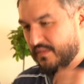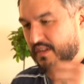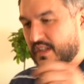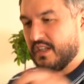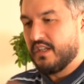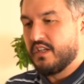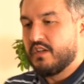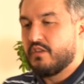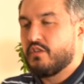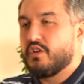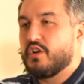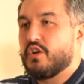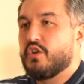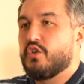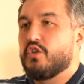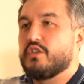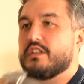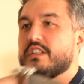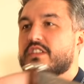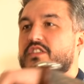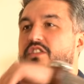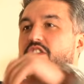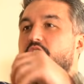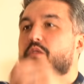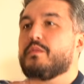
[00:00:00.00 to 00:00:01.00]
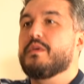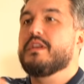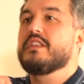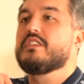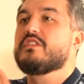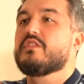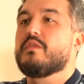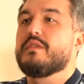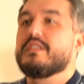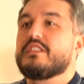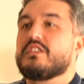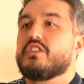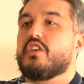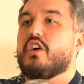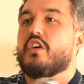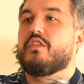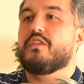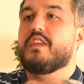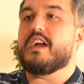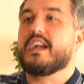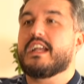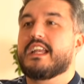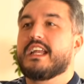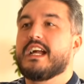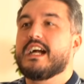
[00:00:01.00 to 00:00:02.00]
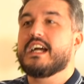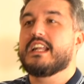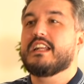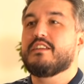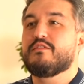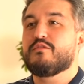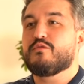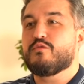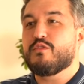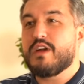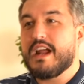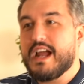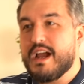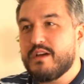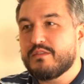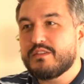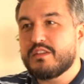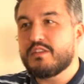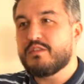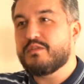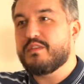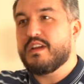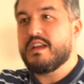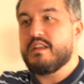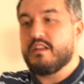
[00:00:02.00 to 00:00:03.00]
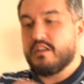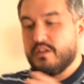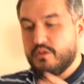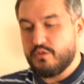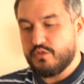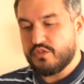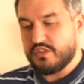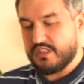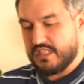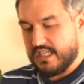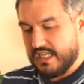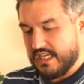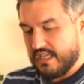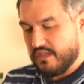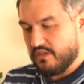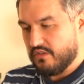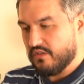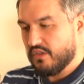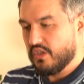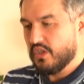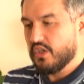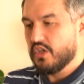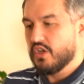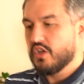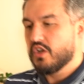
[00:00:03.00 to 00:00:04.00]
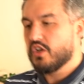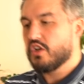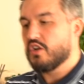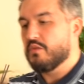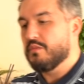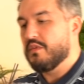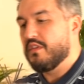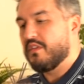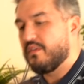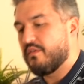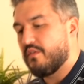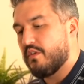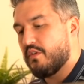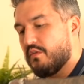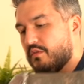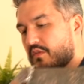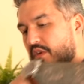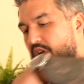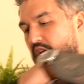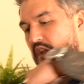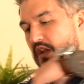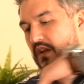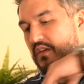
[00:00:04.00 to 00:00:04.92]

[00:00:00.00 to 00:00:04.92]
I'm gonna cut this top in so it's got that kind of rounded effect, loose curl, coming through.